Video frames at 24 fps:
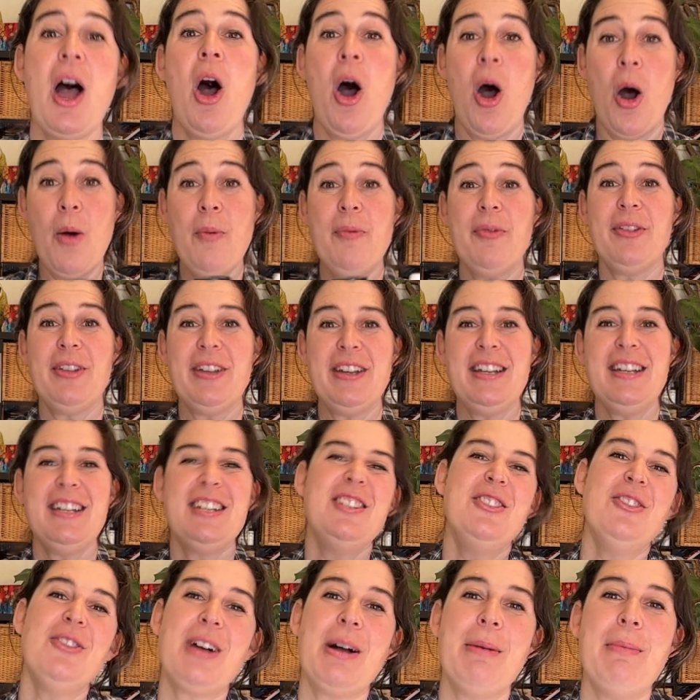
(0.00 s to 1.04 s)
hopefully
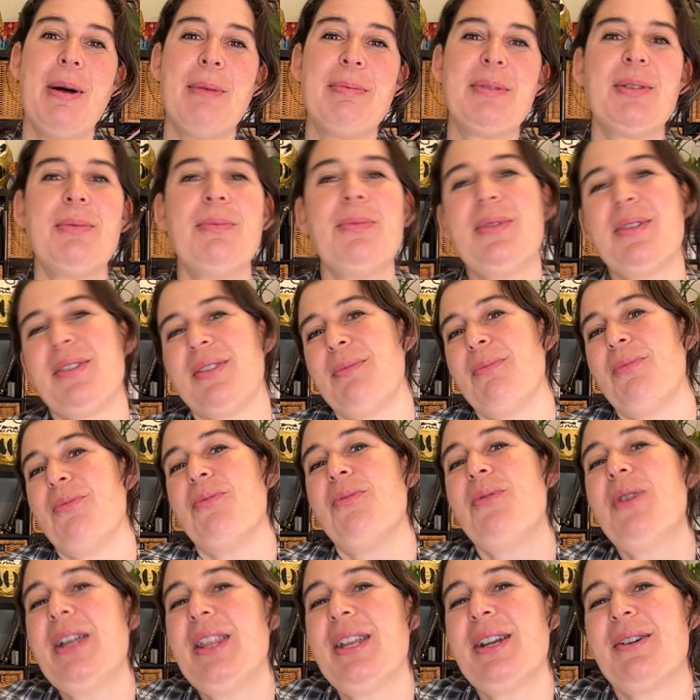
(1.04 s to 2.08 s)
you'll come up with some
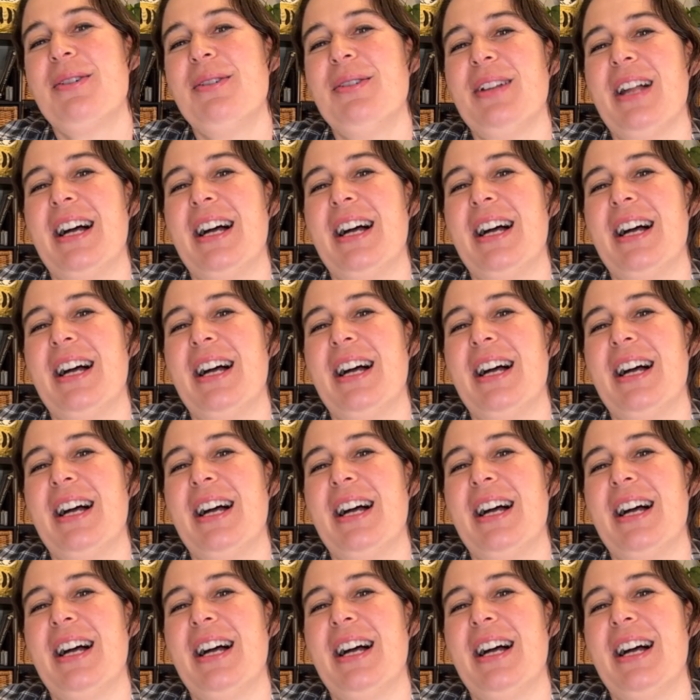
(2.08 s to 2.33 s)
really cool